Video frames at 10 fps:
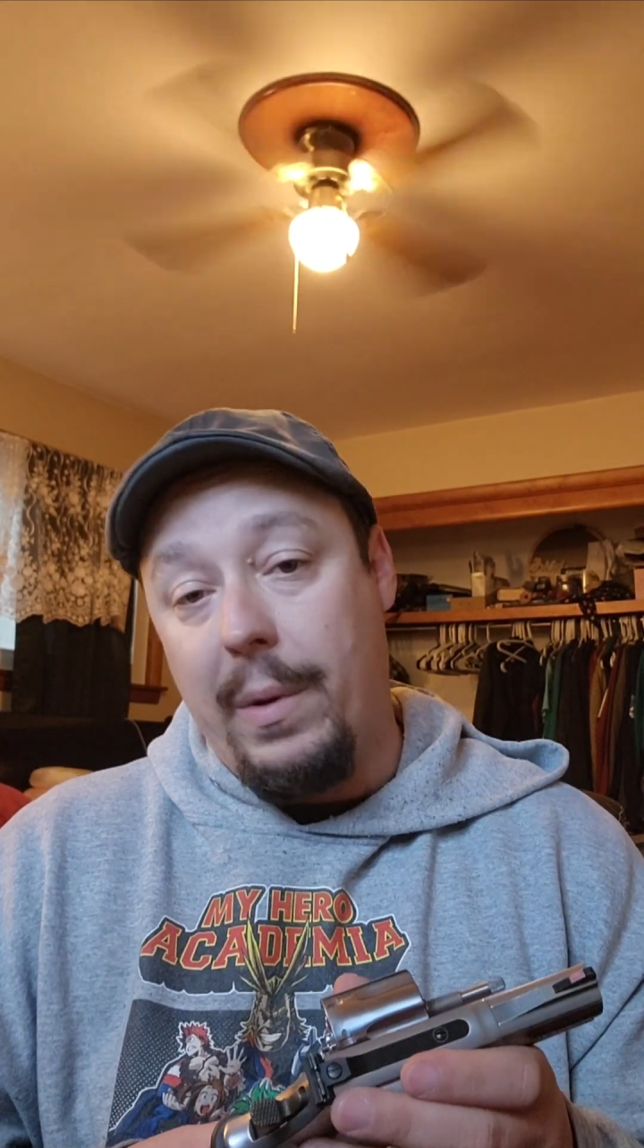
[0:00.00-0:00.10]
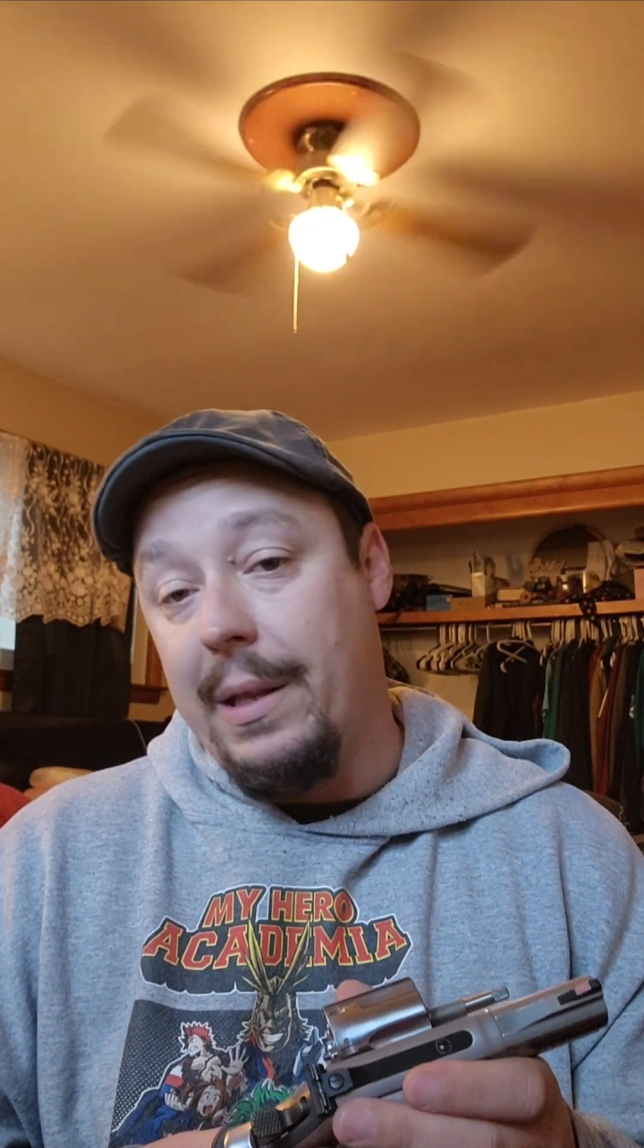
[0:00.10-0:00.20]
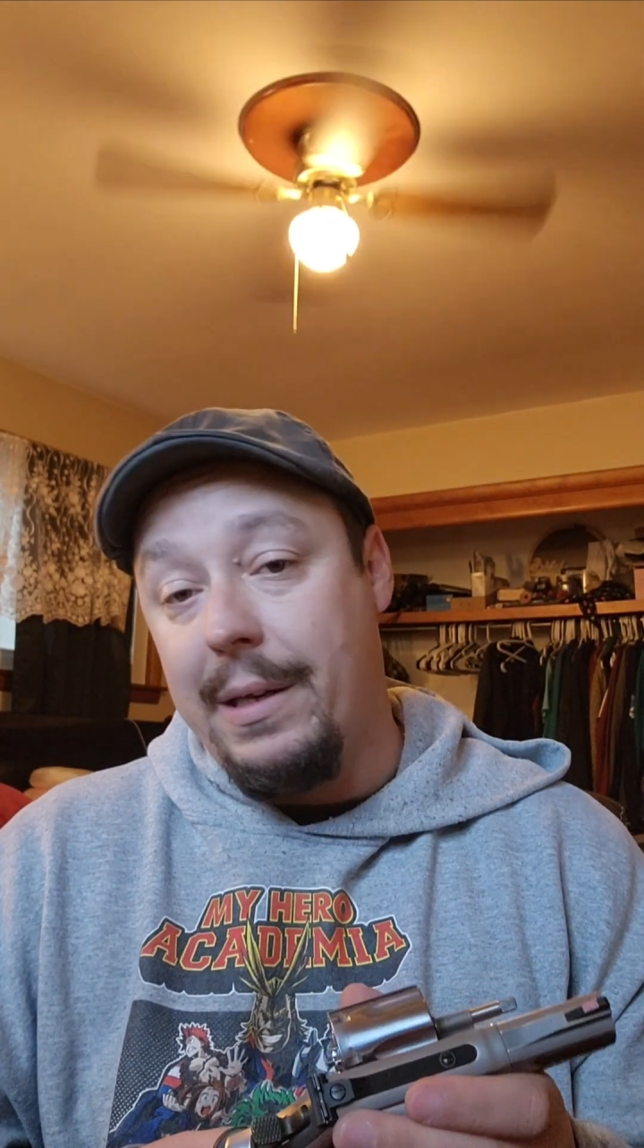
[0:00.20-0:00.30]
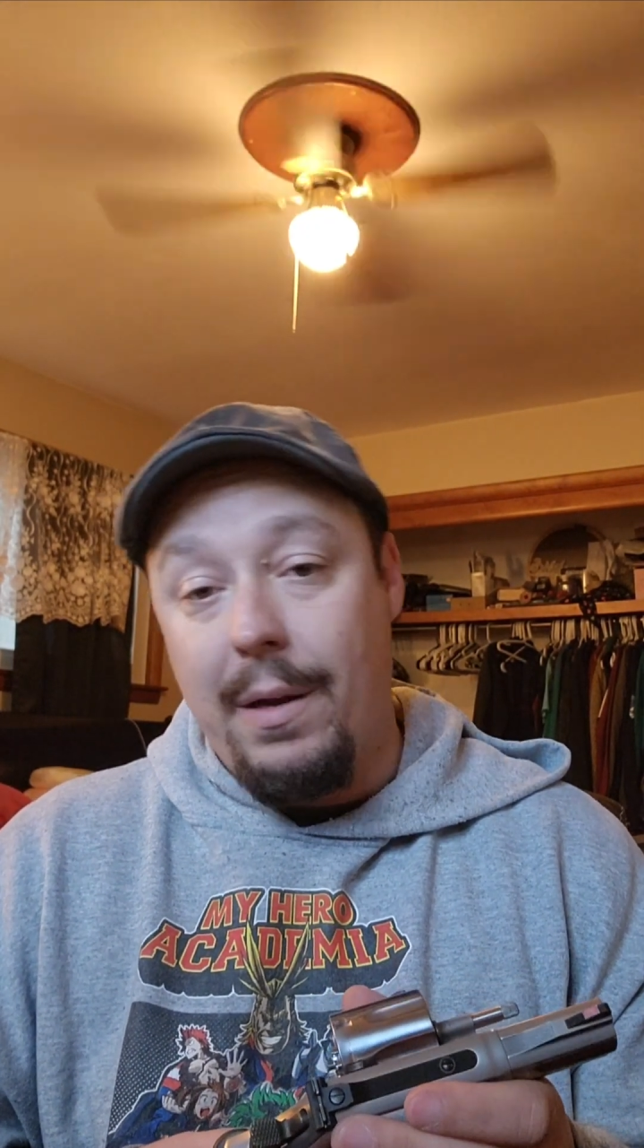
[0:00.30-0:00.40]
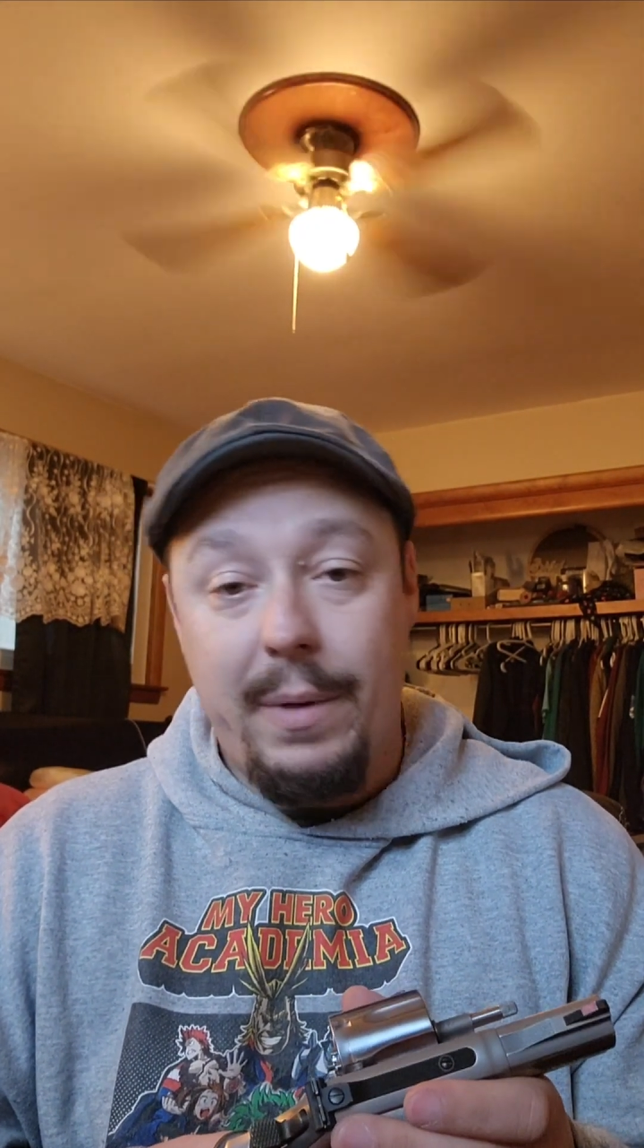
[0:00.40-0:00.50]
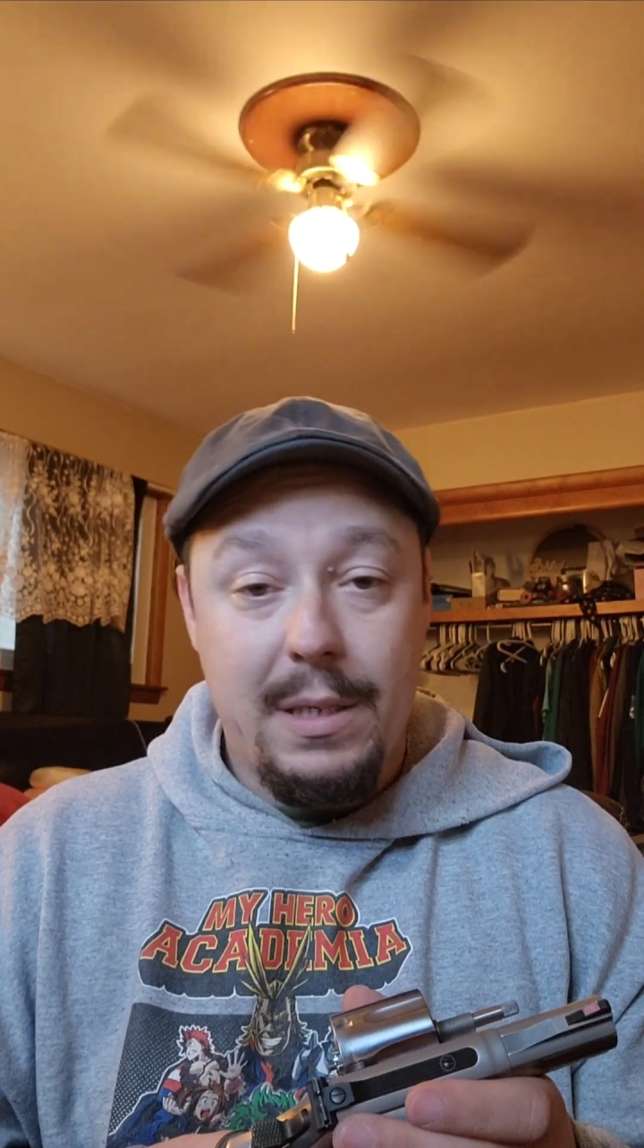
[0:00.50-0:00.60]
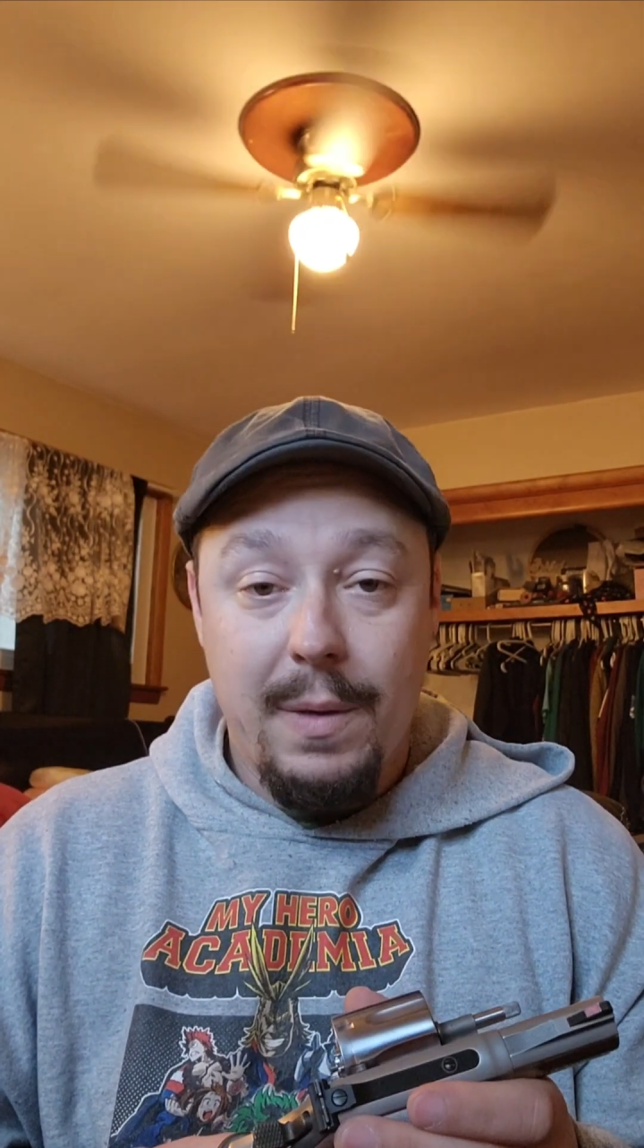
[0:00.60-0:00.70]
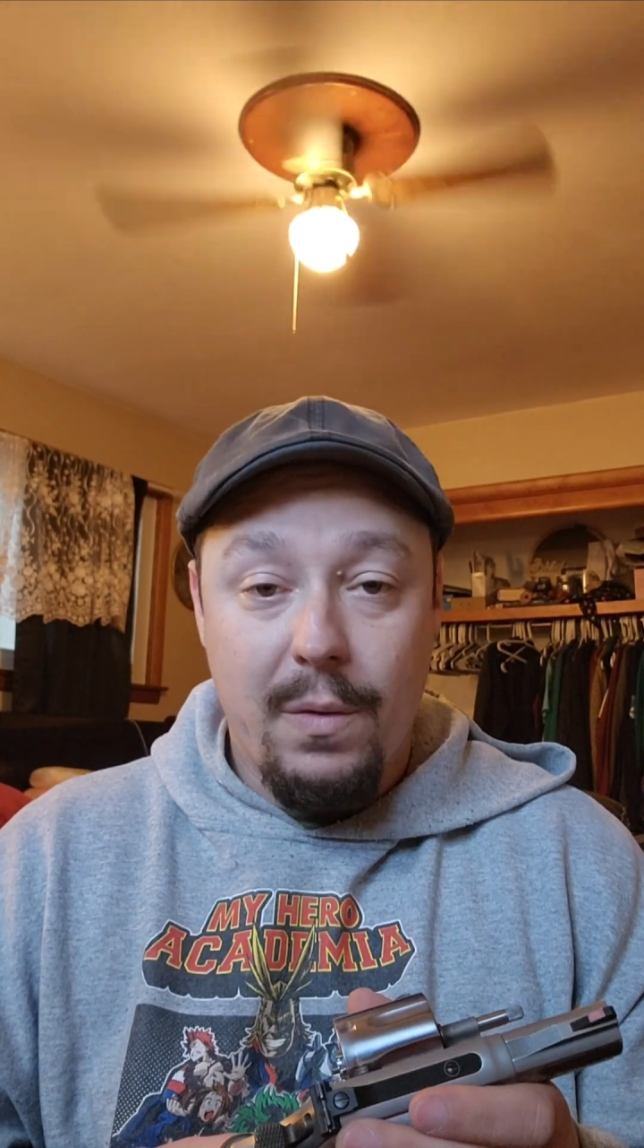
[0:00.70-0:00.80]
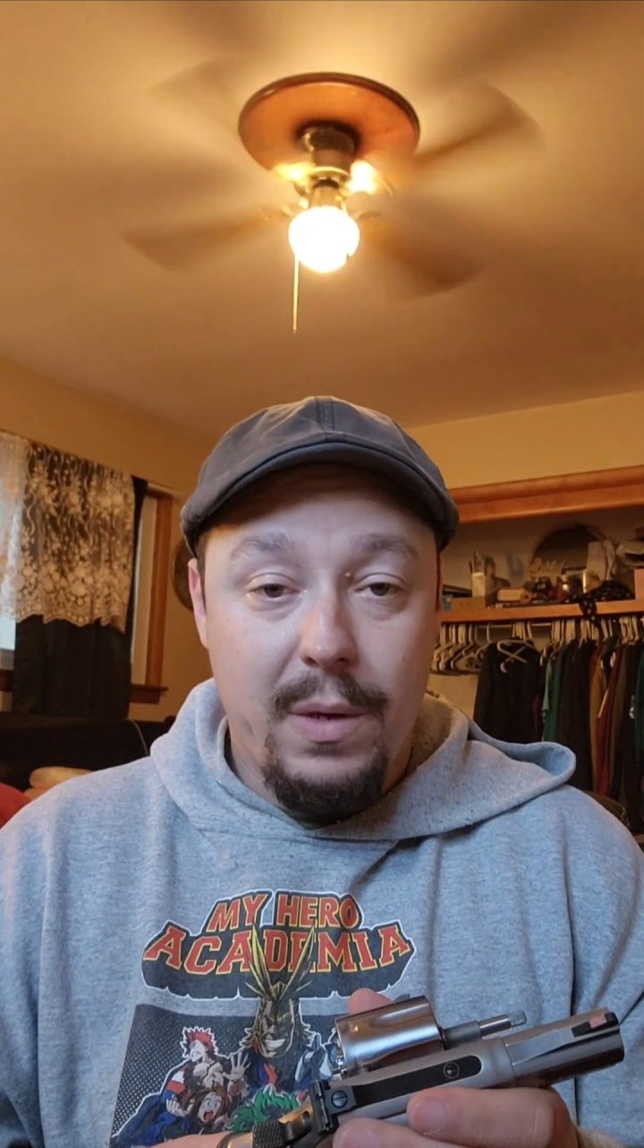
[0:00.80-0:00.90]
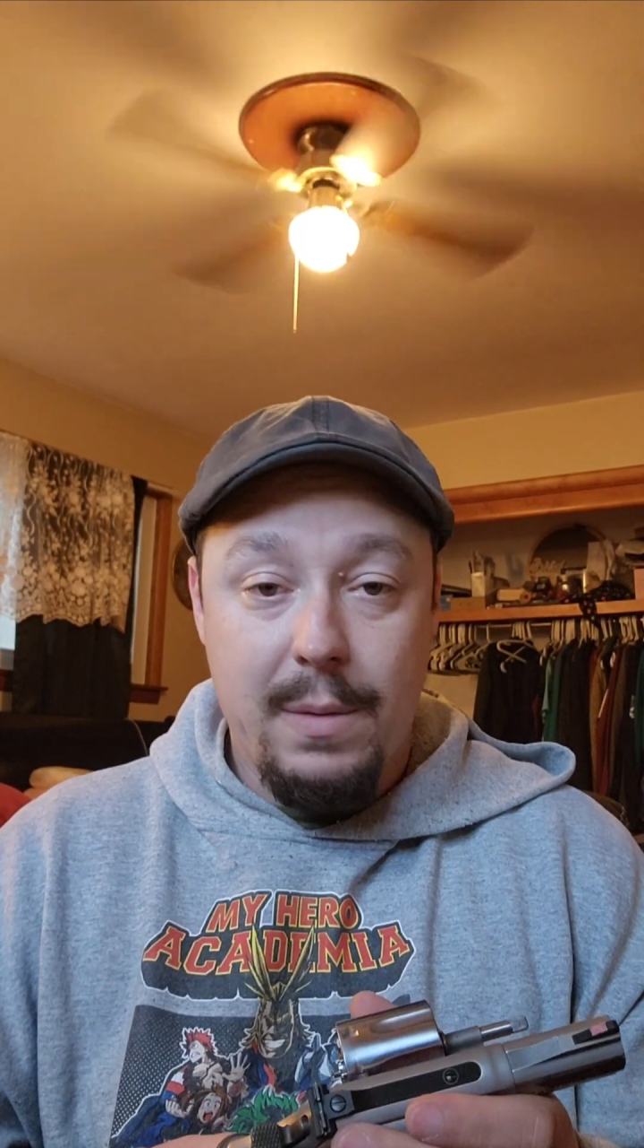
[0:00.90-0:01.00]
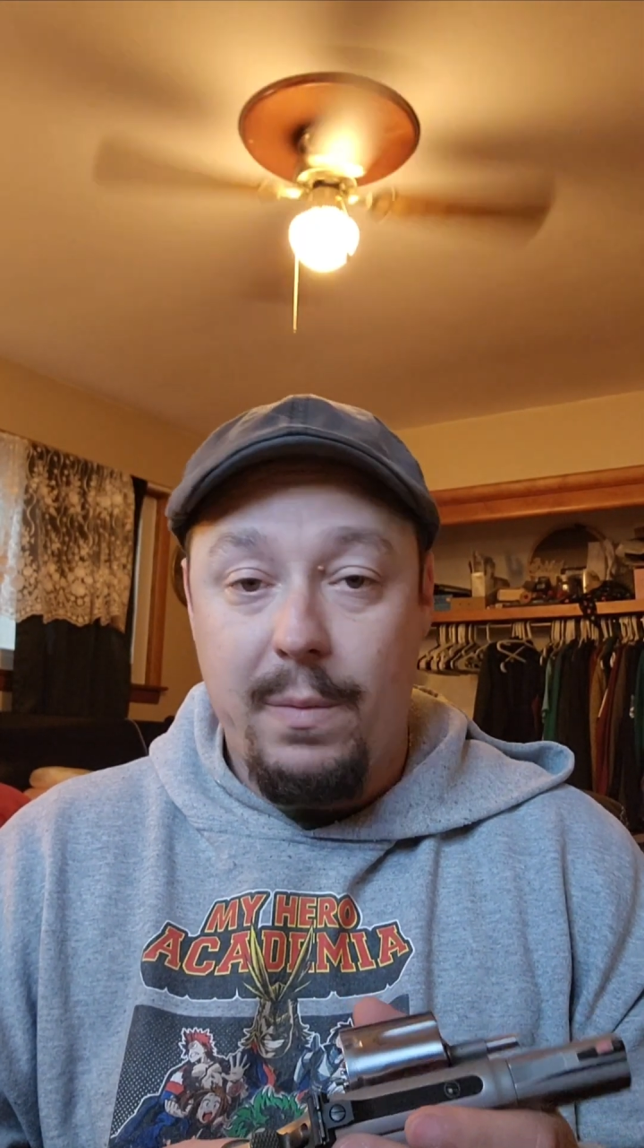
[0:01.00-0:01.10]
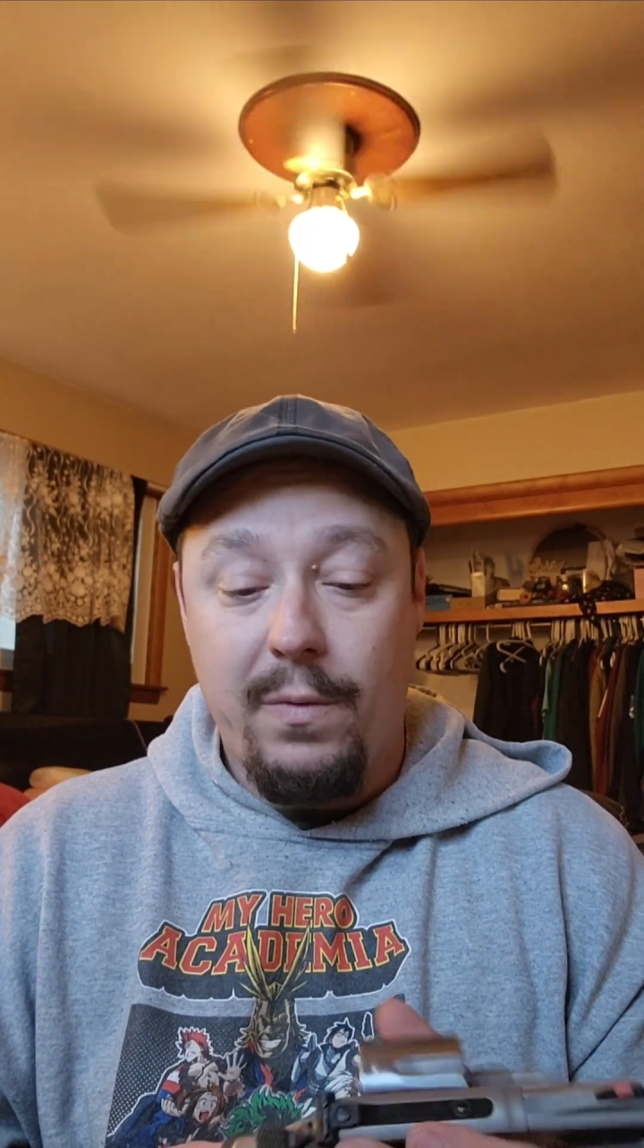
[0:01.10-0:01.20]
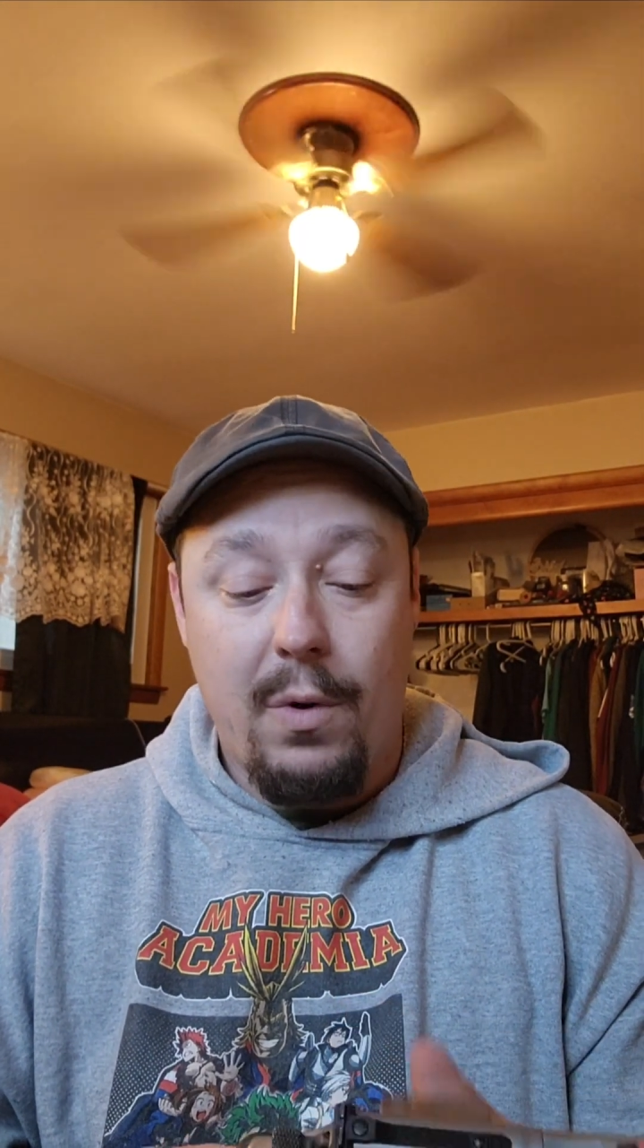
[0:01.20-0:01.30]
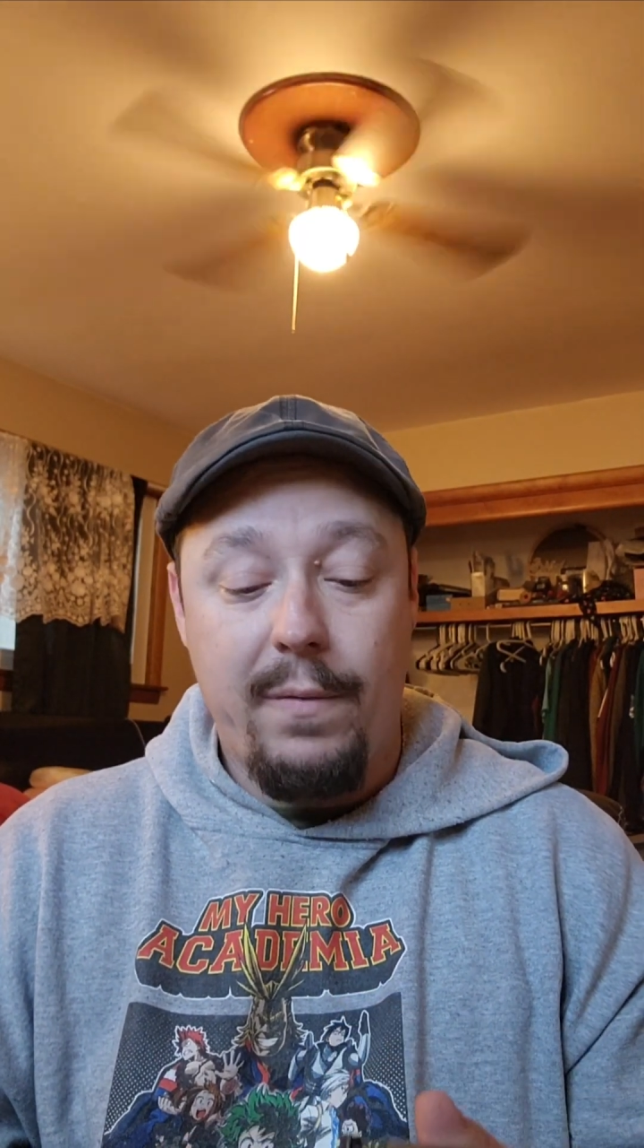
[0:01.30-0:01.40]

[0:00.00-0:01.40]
been let down by Smith & Wesson before.